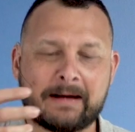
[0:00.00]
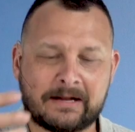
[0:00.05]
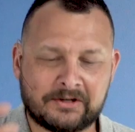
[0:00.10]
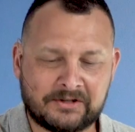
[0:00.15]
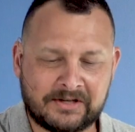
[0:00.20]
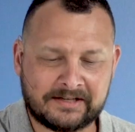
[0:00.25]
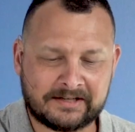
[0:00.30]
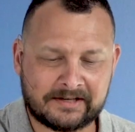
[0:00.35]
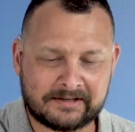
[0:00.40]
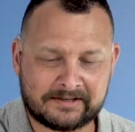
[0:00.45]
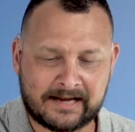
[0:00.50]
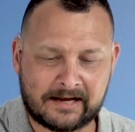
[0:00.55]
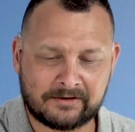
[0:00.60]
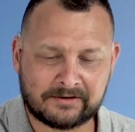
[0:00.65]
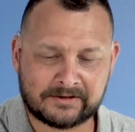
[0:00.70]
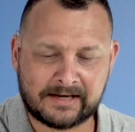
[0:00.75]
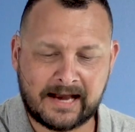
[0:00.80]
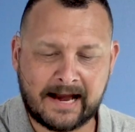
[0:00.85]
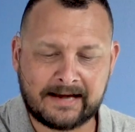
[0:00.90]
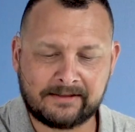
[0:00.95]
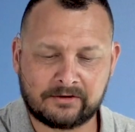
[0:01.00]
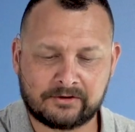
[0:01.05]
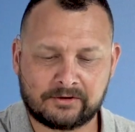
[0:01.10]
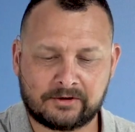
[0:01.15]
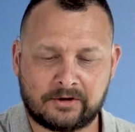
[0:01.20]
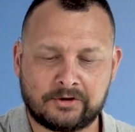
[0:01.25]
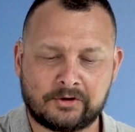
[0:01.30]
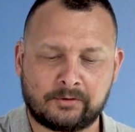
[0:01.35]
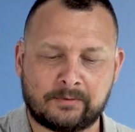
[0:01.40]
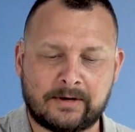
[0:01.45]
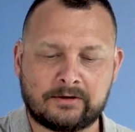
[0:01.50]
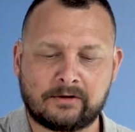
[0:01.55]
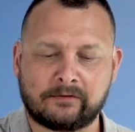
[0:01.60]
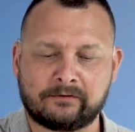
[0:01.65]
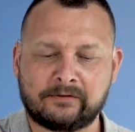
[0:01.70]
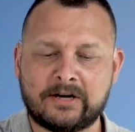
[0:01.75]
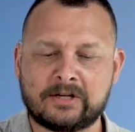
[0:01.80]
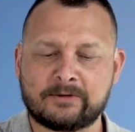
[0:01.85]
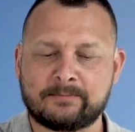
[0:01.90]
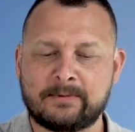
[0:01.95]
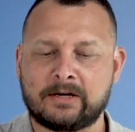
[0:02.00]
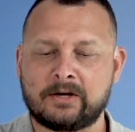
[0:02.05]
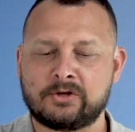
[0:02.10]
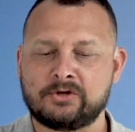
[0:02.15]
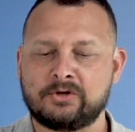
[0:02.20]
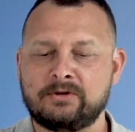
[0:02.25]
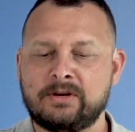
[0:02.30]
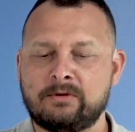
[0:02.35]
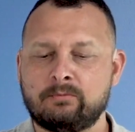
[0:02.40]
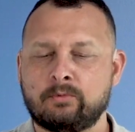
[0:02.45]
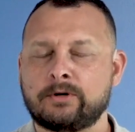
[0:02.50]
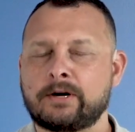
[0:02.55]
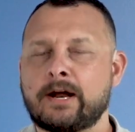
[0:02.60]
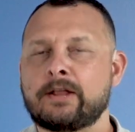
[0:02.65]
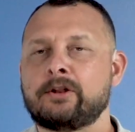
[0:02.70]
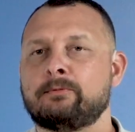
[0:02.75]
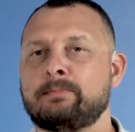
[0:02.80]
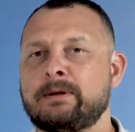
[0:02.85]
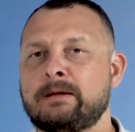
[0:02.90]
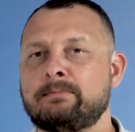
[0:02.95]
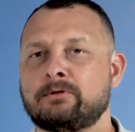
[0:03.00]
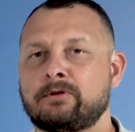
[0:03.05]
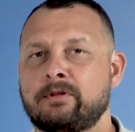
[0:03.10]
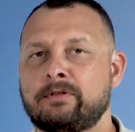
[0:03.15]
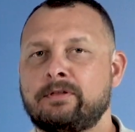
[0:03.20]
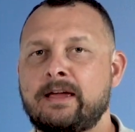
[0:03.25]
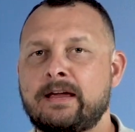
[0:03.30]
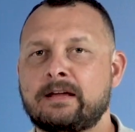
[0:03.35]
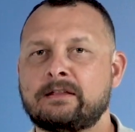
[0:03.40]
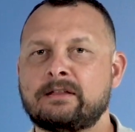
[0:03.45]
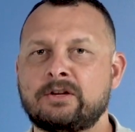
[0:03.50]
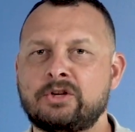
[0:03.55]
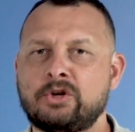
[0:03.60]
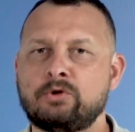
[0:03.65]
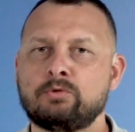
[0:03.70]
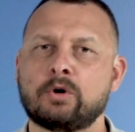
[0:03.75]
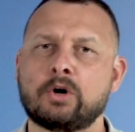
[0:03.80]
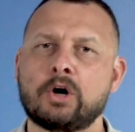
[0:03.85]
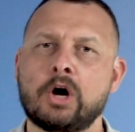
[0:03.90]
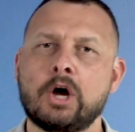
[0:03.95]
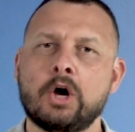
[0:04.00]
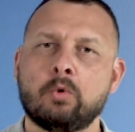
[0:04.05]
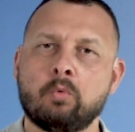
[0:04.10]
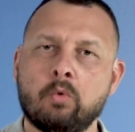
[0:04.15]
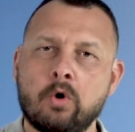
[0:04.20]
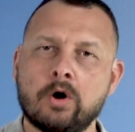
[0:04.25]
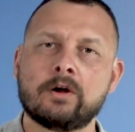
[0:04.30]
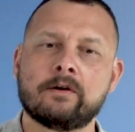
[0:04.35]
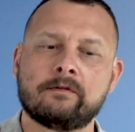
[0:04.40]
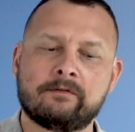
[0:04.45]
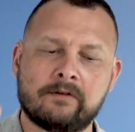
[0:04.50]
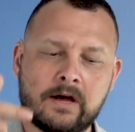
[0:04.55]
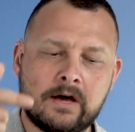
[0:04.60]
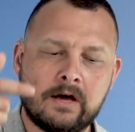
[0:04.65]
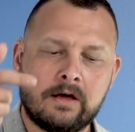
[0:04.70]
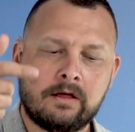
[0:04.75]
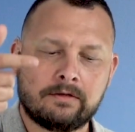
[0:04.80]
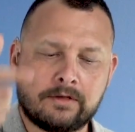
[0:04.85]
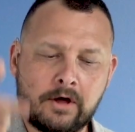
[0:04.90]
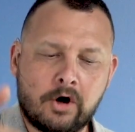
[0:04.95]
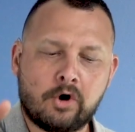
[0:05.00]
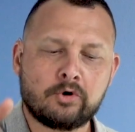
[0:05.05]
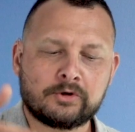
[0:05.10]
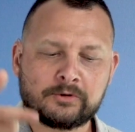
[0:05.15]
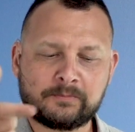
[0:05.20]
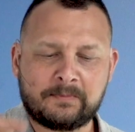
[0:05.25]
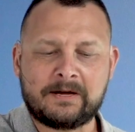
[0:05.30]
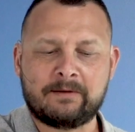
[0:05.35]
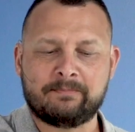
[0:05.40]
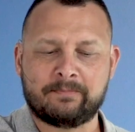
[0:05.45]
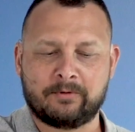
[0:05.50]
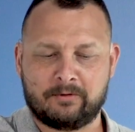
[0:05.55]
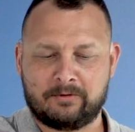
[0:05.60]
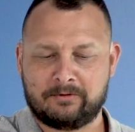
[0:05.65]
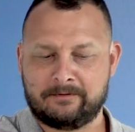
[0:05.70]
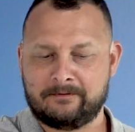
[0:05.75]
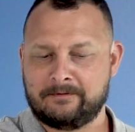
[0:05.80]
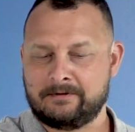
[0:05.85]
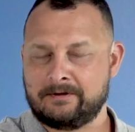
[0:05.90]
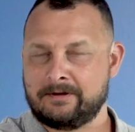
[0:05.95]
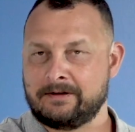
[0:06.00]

about Jesus outside the church around your friends because you didn't want other people to think that you were one of those people.